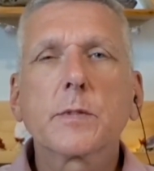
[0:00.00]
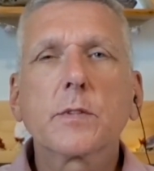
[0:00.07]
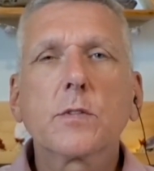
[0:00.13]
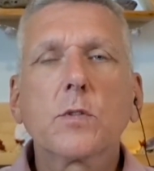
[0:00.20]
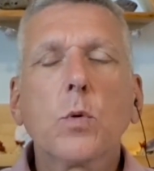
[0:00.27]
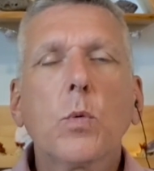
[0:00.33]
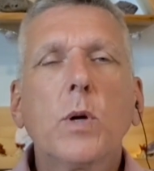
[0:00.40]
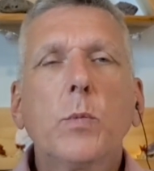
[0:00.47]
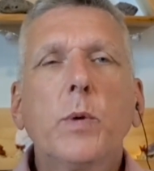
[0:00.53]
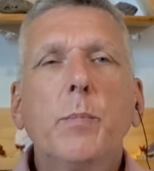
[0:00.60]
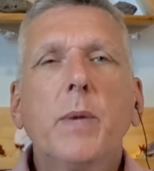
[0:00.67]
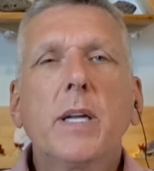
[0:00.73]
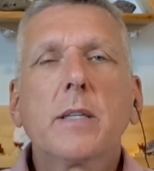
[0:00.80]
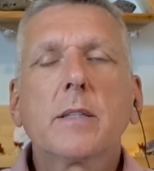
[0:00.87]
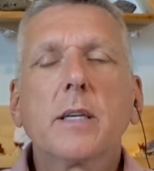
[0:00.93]
So when we
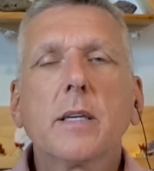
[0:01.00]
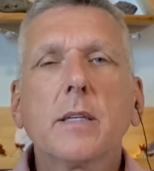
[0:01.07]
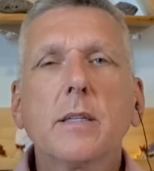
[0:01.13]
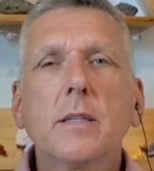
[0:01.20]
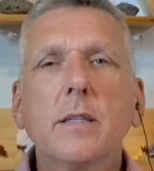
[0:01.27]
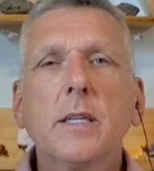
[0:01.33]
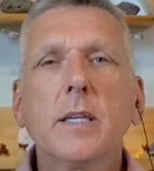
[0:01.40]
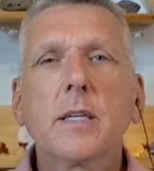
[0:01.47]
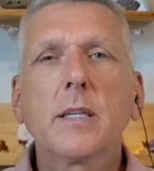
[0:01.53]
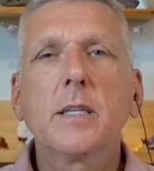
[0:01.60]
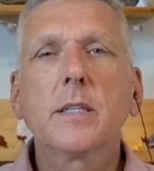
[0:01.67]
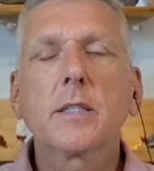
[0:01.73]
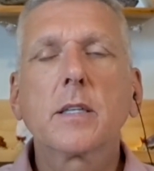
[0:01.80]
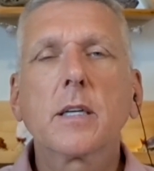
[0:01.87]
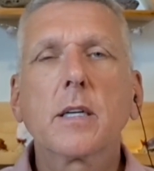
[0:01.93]
meditate,
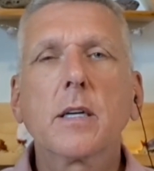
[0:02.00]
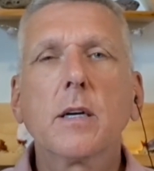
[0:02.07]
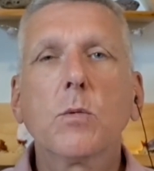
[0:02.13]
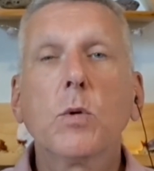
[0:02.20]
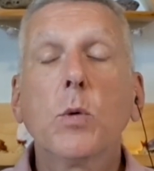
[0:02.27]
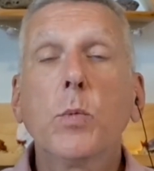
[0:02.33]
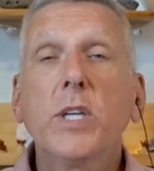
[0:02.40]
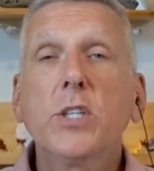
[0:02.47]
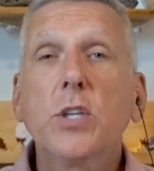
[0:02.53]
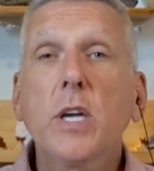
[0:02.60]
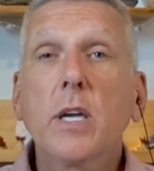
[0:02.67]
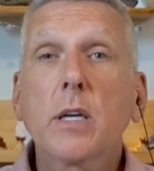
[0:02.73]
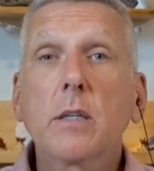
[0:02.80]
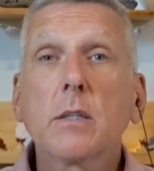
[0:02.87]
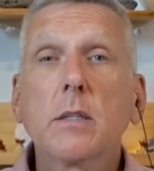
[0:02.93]
when we
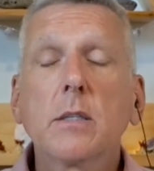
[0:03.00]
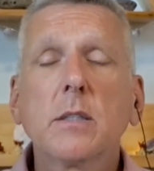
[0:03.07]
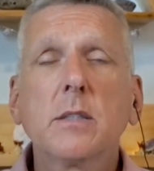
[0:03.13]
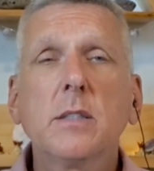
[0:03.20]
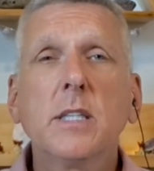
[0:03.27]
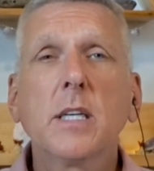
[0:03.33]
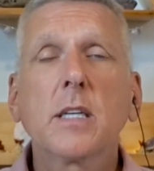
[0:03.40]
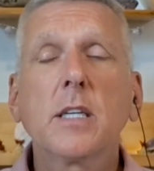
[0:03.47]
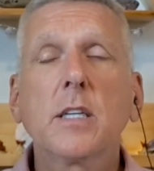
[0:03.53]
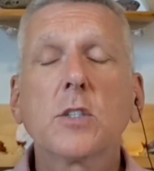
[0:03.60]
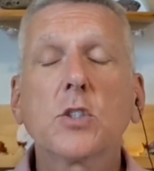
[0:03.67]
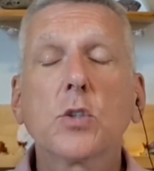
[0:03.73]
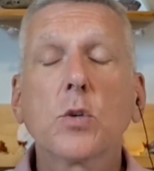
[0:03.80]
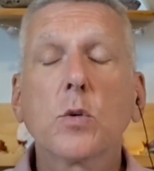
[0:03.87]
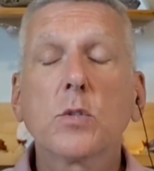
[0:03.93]
chant,
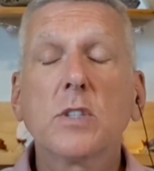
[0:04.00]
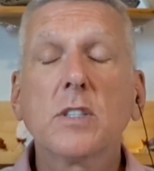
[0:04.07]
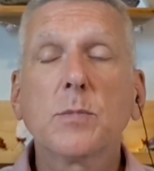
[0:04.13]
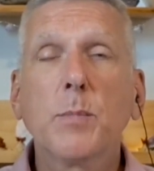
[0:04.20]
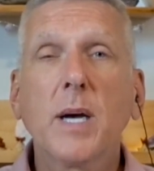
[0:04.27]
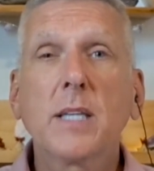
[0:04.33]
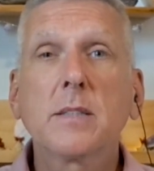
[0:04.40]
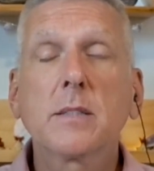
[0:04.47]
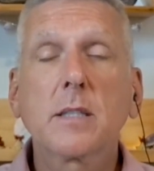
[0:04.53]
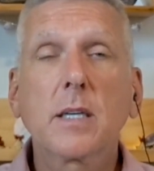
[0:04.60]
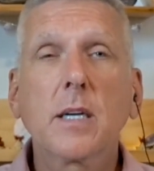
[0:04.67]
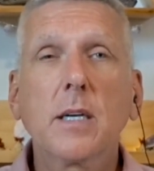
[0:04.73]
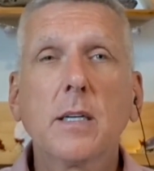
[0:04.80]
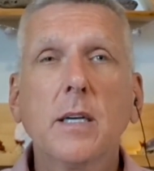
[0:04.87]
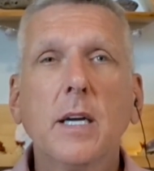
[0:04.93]
this
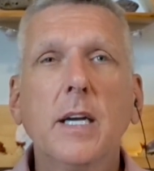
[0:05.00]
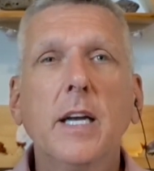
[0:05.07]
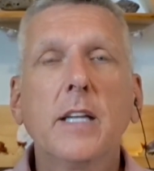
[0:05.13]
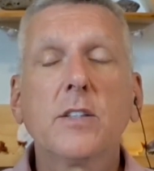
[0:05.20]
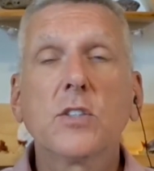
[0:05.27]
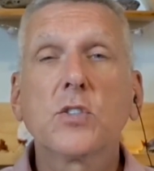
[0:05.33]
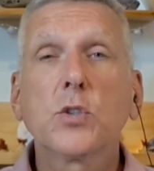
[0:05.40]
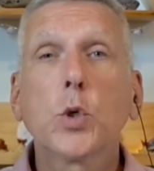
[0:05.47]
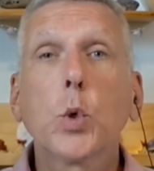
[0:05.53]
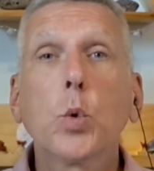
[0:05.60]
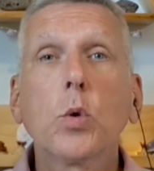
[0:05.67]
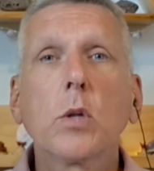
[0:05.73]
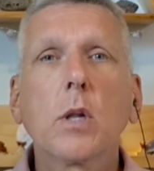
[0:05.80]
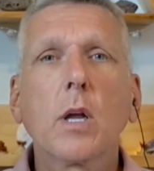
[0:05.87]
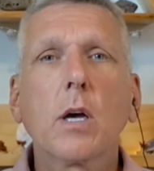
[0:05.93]
mantra, this
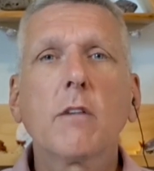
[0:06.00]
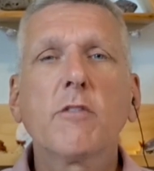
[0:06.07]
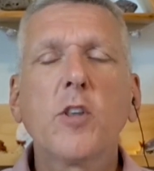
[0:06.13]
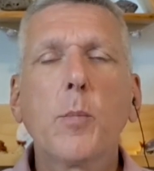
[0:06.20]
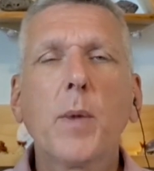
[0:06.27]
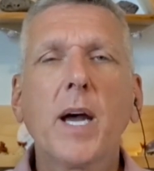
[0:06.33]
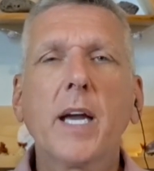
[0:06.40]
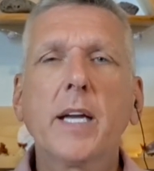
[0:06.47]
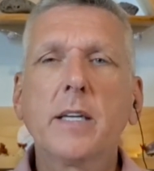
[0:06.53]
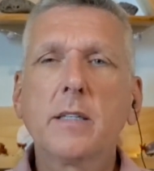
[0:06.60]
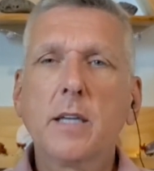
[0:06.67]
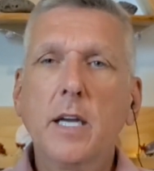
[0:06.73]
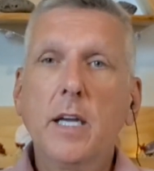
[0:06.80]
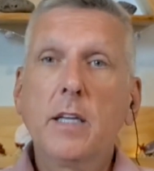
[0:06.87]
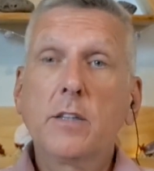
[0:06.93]
tool of the
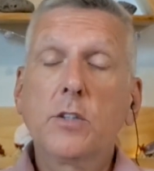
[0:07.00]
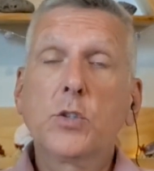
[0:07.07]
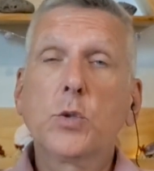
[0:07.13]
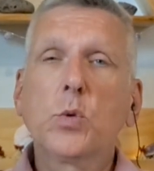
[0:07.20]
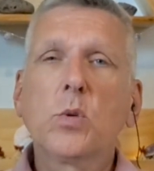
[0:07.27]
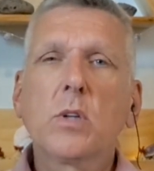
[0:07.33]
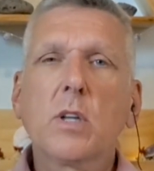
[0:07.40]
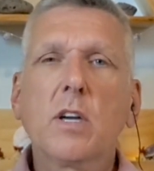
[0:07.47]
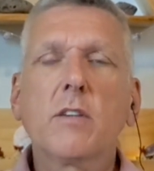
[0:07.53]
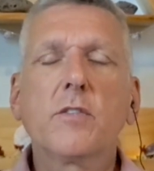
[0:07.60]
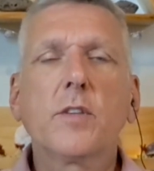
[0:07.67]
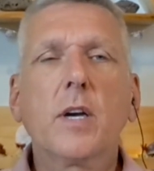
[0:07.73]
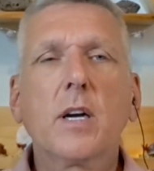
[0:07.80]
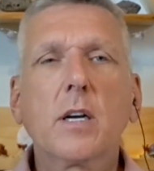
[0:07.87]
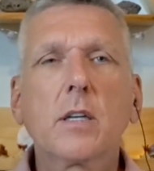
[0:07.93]
mind, the tool
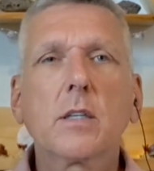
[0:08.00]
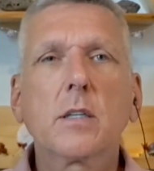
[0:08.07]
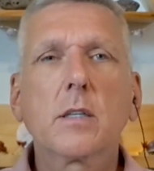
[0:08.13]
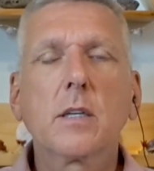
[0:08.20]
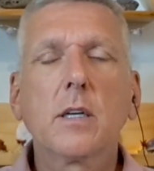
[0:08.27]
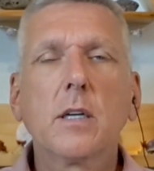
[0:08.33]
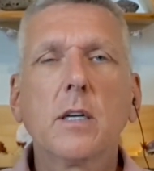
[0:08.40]
of the heart,